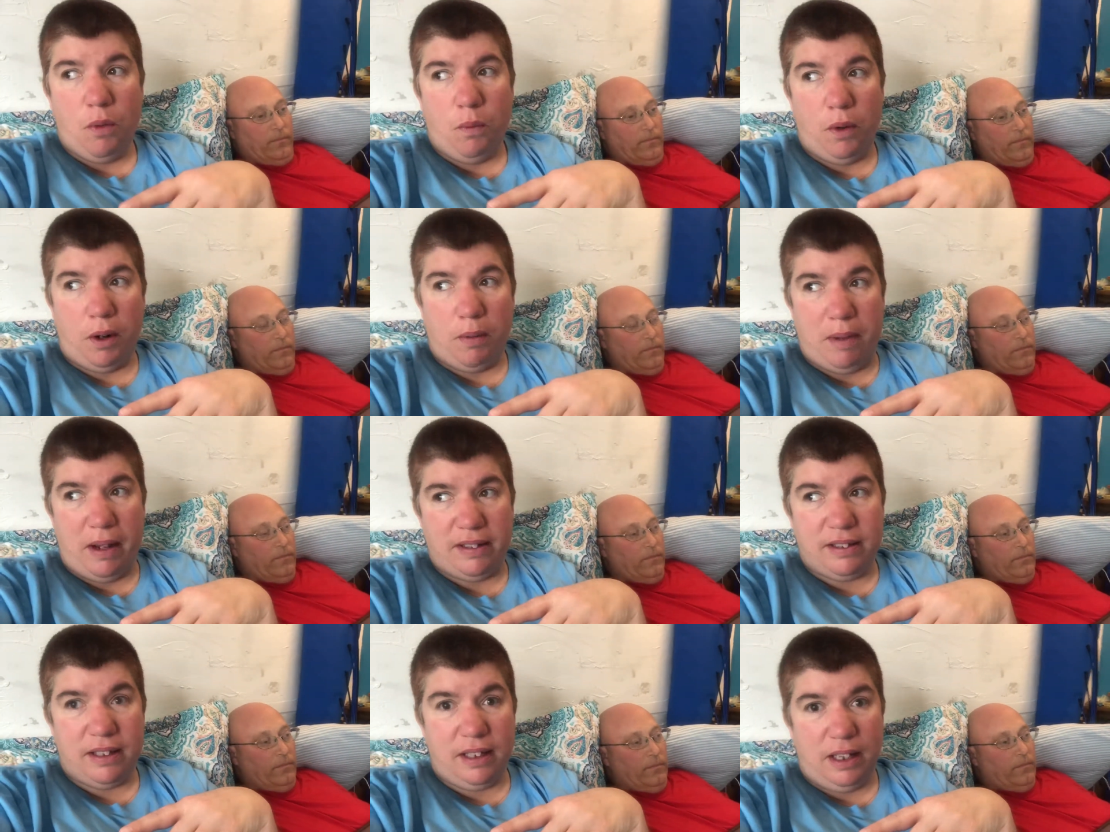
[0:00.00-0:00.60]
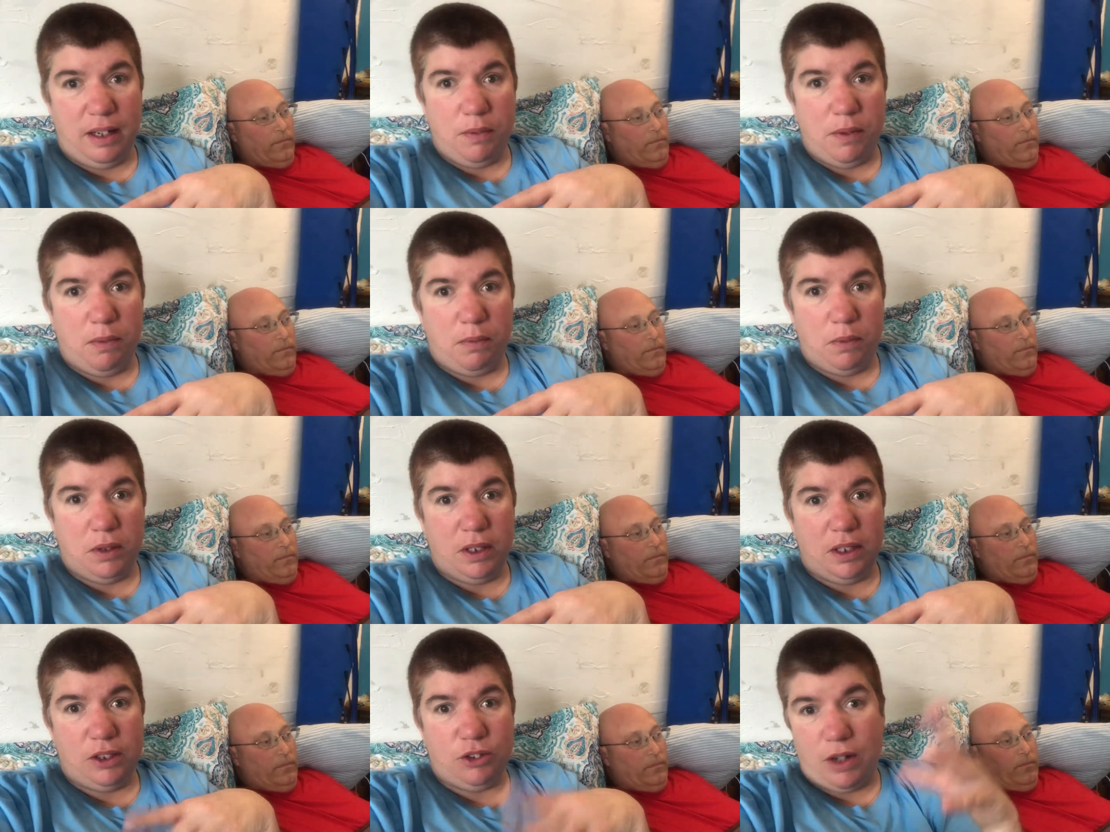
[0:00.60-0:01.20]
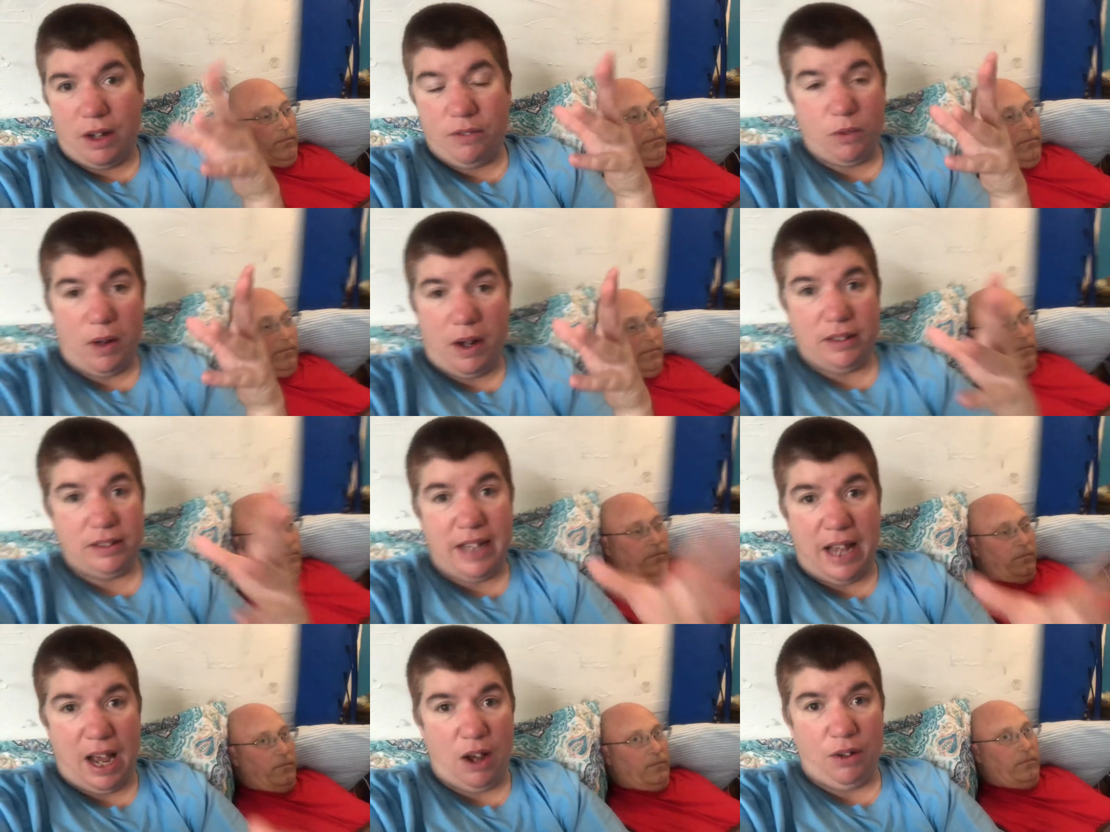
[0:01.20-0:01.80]
Speaker 1: where basically we would drive
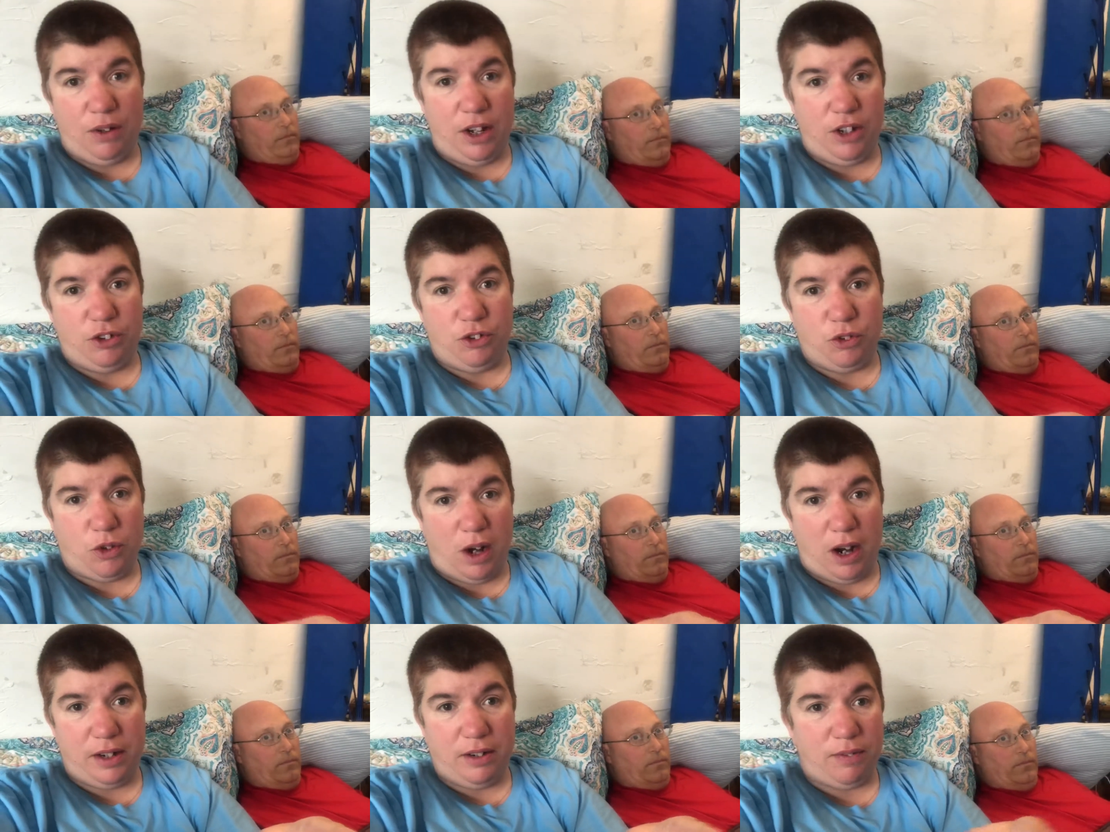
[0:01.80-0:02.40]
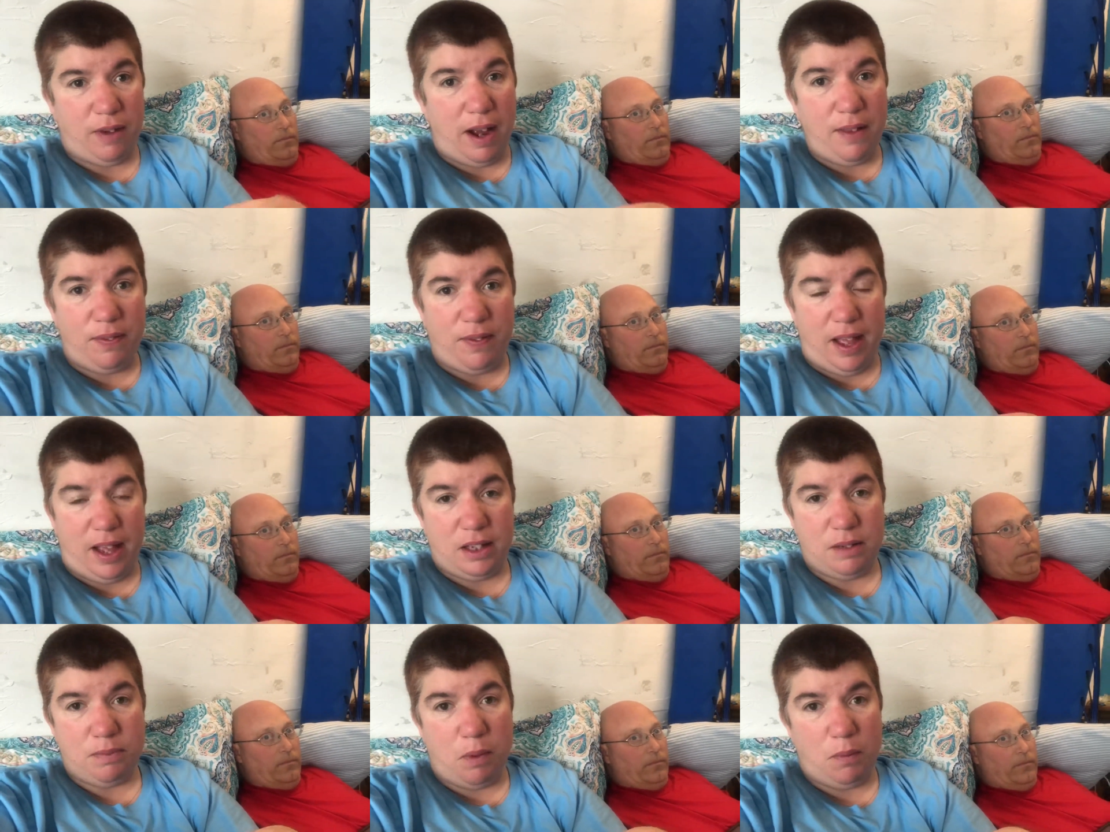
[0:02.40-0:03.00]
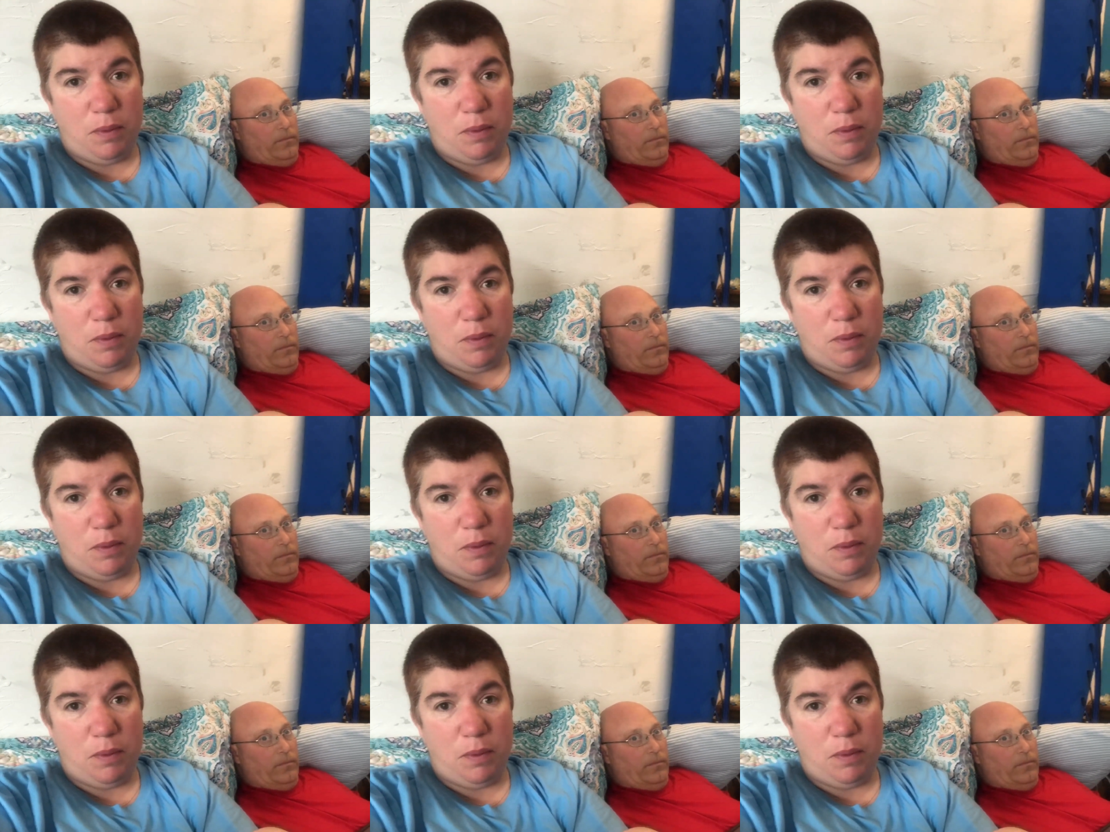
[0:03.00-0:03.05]
around town and try to find things.